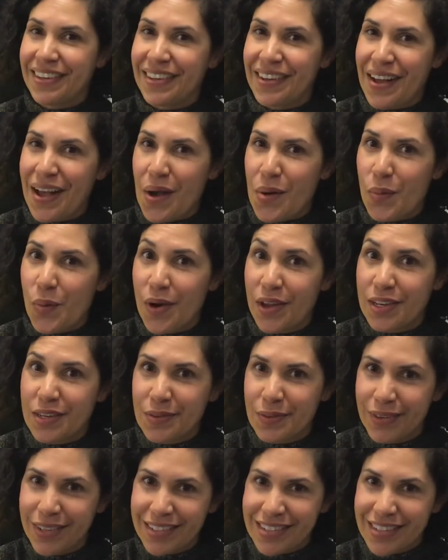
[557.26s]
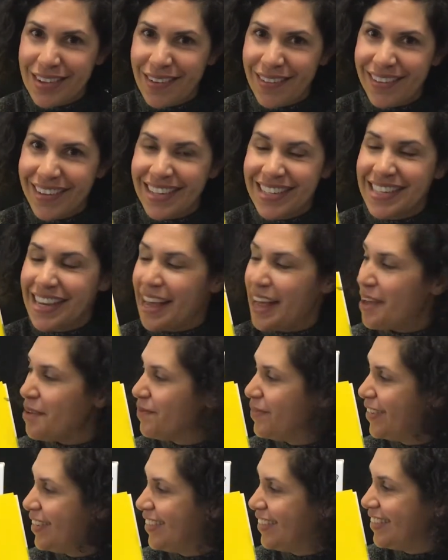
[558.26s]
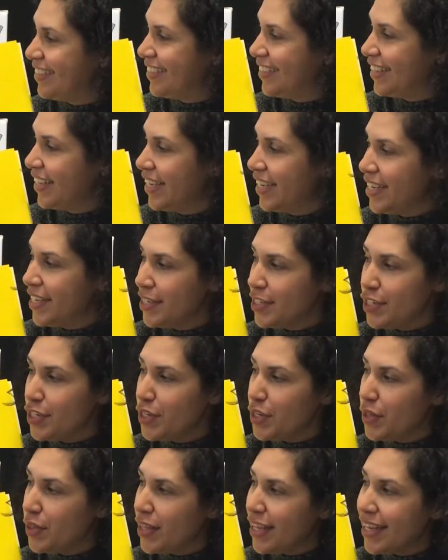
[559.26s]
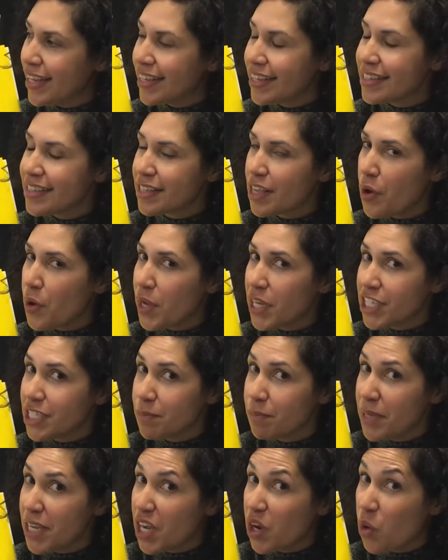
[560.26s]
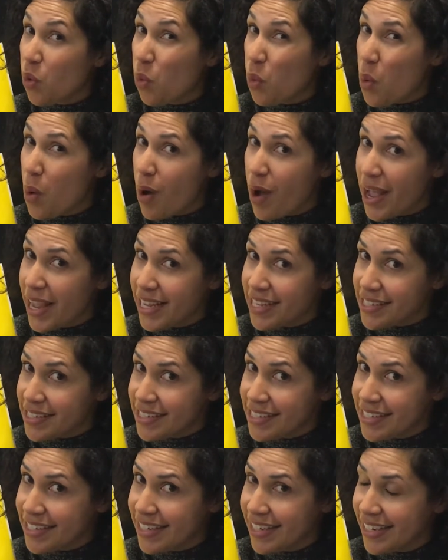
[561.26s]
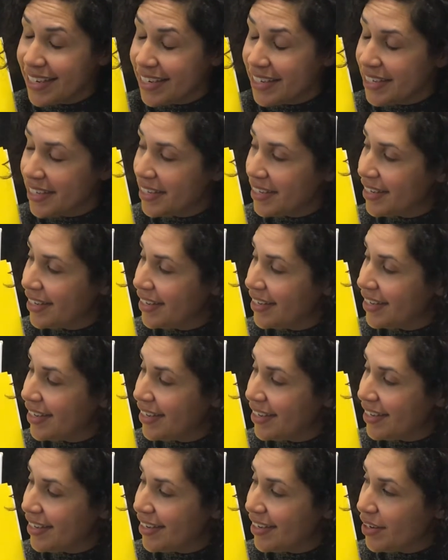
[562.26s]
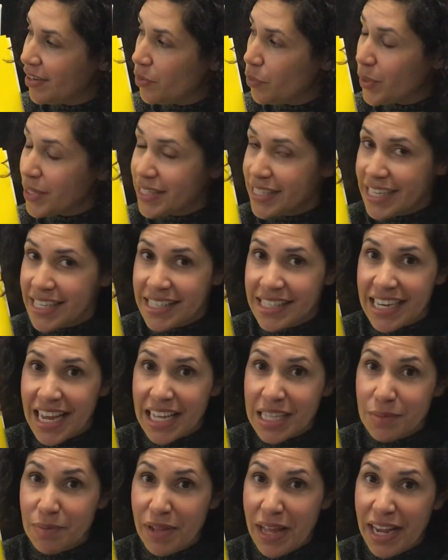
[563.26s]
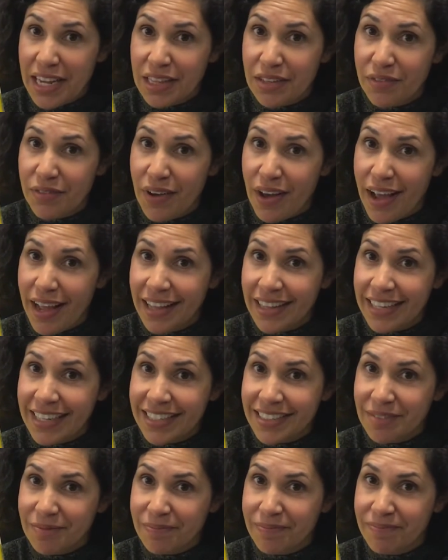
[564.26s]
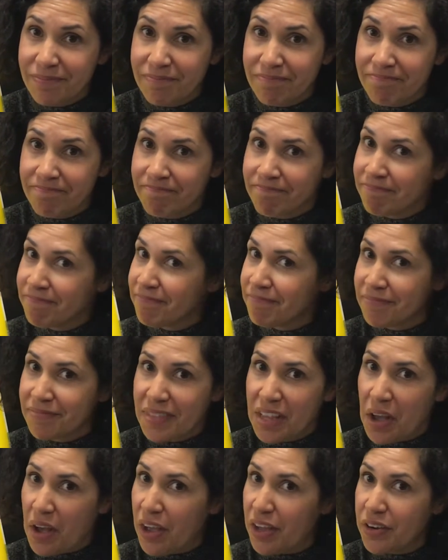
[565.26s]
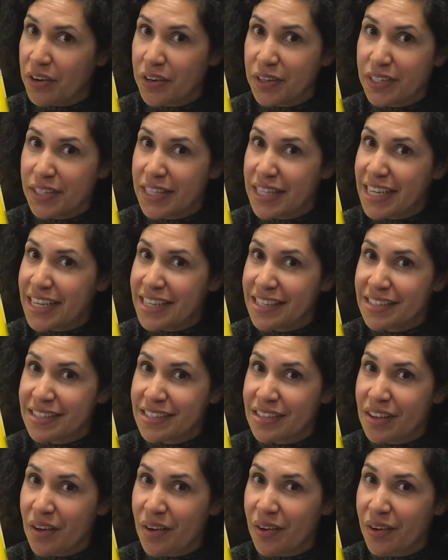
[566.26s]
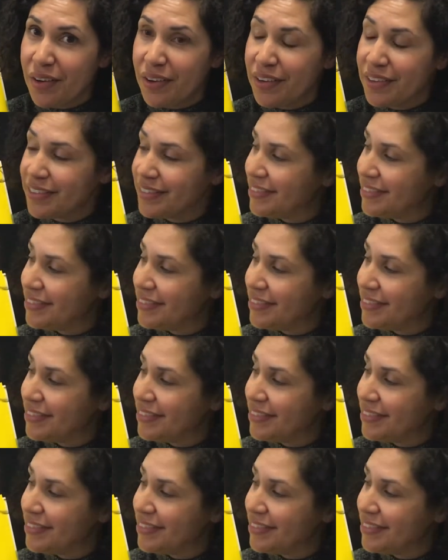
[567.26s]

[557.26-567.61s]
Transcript: I wonder what's going to happen. Do you think it's going to be quiet once he starts playing the violin? I don't think so.